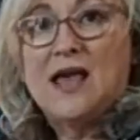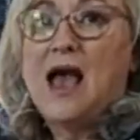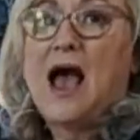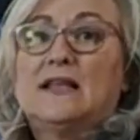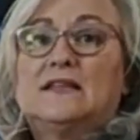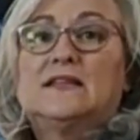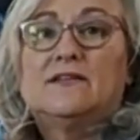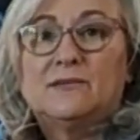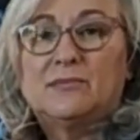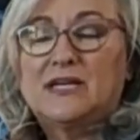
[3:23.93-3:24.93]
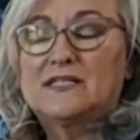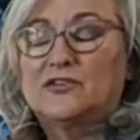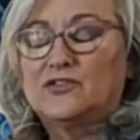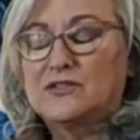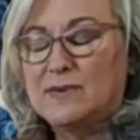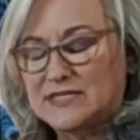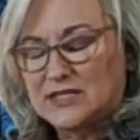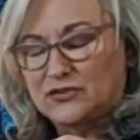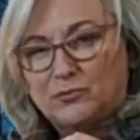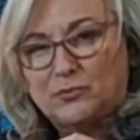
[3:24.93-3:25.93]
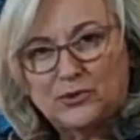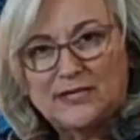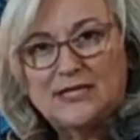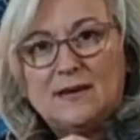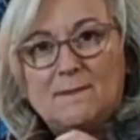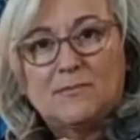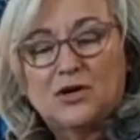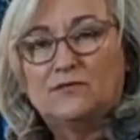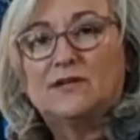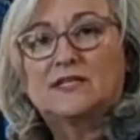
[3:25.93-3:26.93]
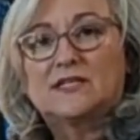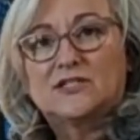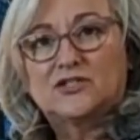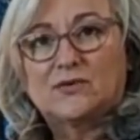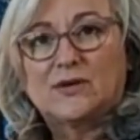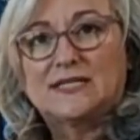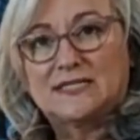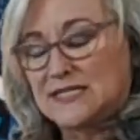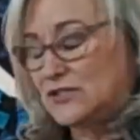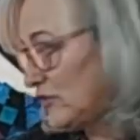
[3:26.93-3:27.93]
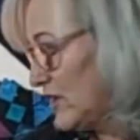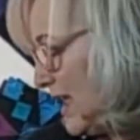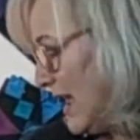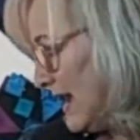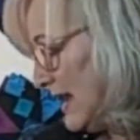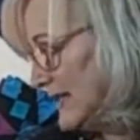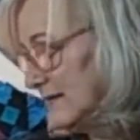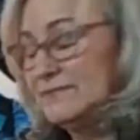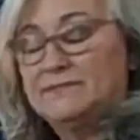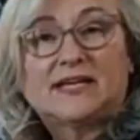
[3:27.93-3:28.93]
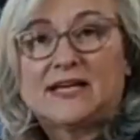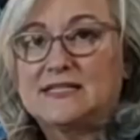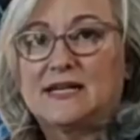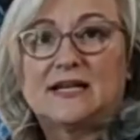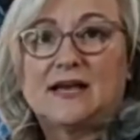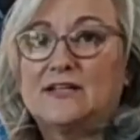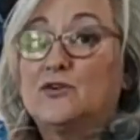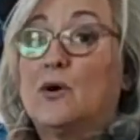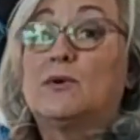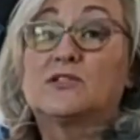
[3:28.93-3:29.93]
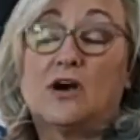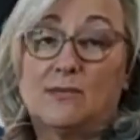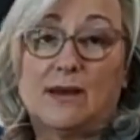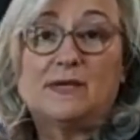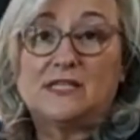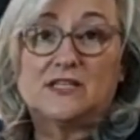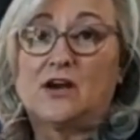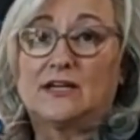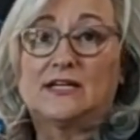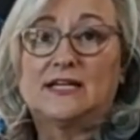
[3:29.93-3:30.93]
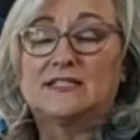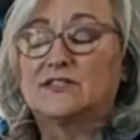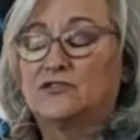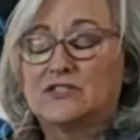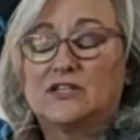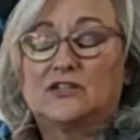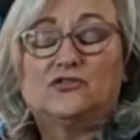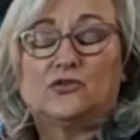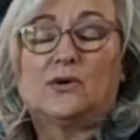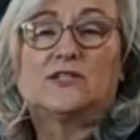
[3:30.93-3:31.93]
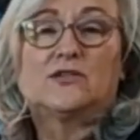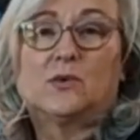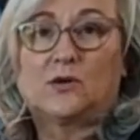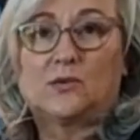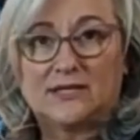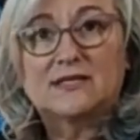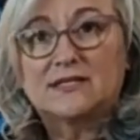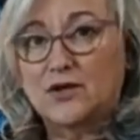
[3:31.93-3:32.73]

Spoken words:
I love it because it just makes such a pretty, perfect straight stitch. And like I said, I do almost all my piecing on it. It's just a joy to work with. So.